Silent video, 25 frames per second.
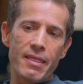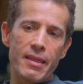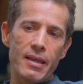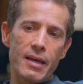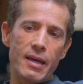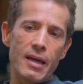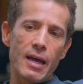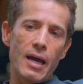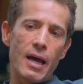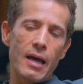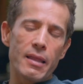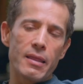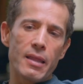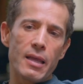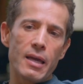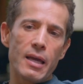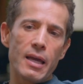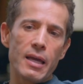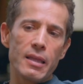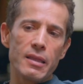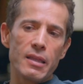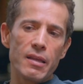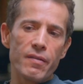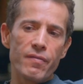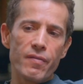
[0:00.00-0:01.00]
At
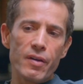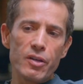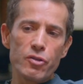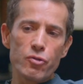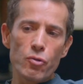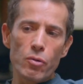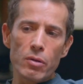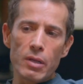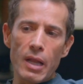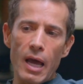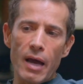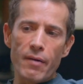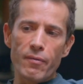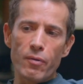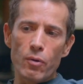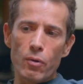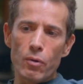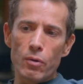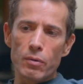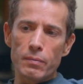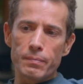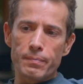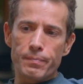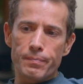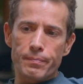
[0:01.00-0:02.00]
the individual
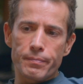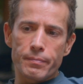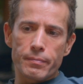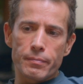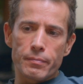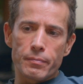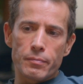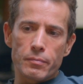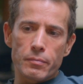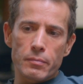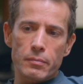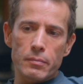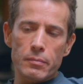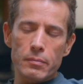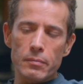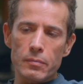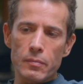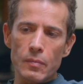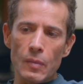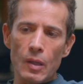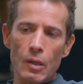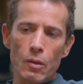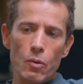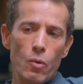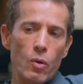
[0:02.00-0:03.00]
level,
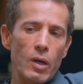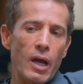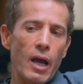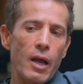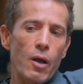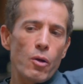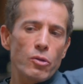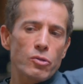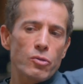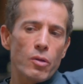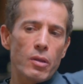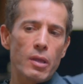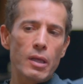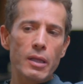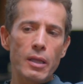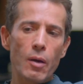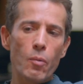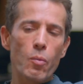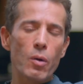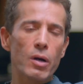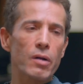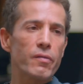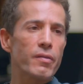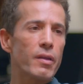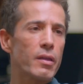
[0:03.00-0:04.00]
look, I also think
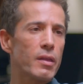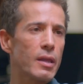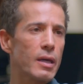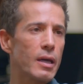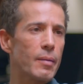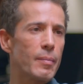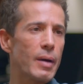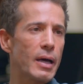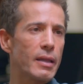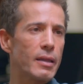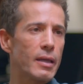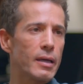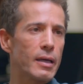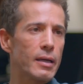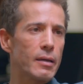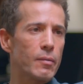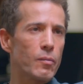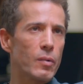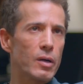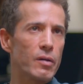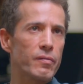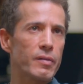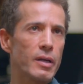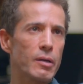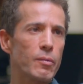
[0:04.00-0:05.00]
that one of
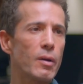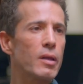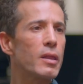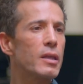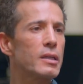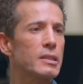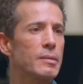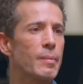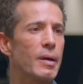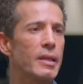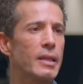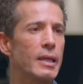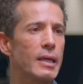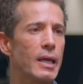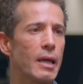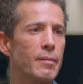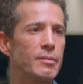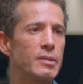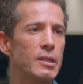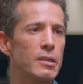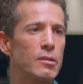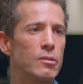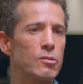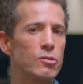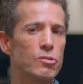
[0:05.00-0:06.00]
the great things about the
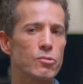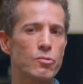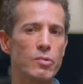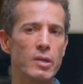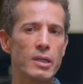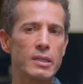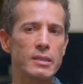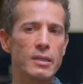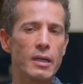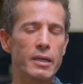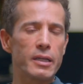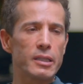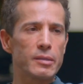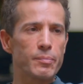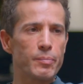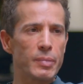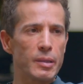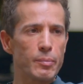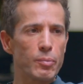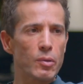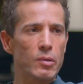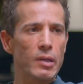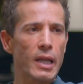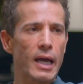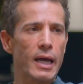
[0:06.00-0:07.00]
games industry is that it's
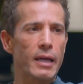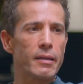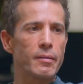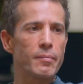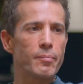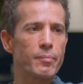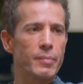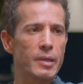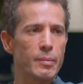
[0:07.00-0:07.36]
people-led,